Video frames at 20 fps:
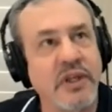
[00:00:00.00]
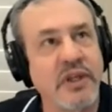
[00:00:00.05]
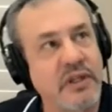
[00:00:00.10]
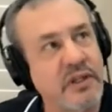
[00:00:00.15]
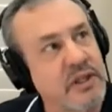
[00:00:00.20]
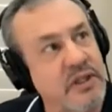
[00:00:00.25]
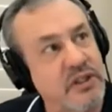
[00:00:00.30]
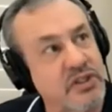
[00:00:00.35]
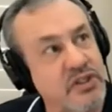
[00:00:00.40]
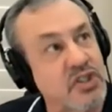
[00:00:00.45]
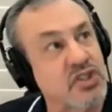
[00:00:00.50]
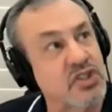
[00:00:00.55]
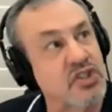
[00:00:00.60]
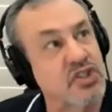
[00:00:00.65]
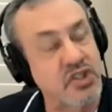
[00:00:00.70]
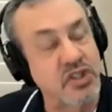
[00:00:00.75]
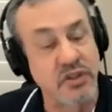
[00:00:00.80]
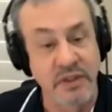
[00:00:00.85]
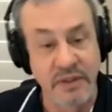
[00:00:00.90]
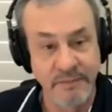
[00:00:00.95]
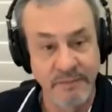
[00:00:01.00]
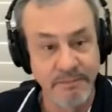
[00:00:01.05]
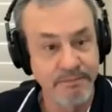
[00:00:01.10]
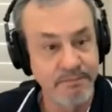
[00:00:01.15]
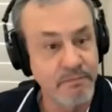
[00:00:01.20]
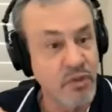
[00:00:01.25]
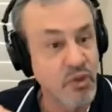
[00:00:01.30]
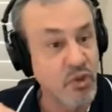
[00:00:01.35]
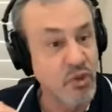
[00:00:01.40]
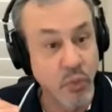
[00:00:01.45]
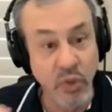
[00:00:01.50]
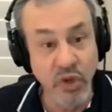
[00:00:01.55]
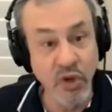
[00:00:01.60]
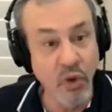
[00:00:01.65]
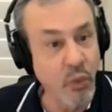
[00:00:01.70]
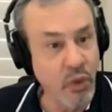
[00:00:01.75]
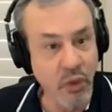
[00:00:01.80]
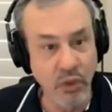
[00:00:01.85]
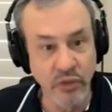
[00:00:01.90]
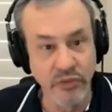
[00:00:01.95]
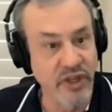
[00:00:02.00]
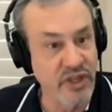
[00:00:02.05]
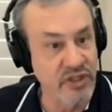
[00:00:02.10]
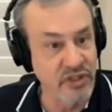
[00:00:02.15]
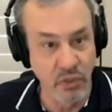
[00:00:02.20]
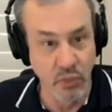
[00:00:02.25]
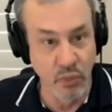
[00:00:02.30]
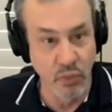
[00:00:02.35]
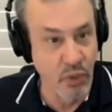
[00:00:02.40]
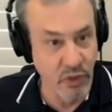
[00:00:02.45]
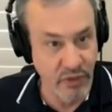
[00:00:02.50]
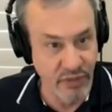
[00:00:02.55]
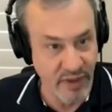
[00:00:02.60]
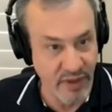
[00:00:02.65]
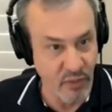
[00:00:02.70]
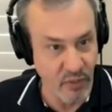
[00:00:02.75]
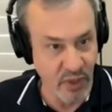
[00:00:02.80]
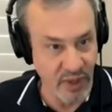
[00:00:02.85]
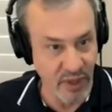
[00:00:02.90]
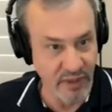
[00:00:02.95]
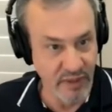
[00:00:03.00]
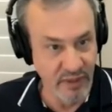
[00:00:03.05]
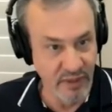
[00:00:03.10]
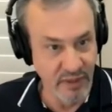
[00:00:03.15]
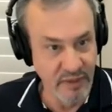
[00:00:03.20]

it just, the real world doesn't work that way.